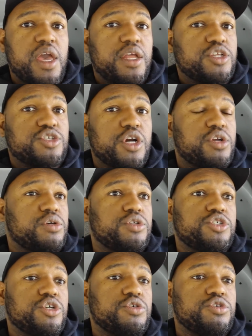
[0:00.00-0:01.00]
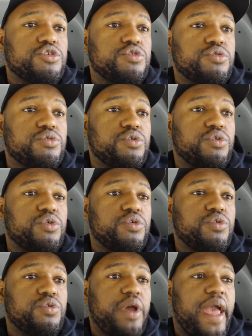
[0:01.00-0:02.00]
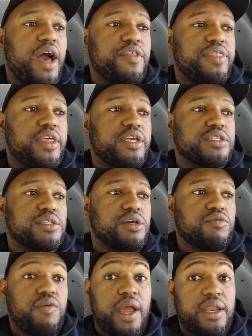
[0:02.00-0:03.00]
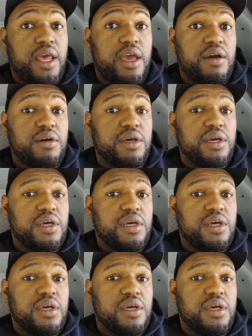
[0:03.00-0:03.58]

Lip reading: And the chart only shows you how things look right now.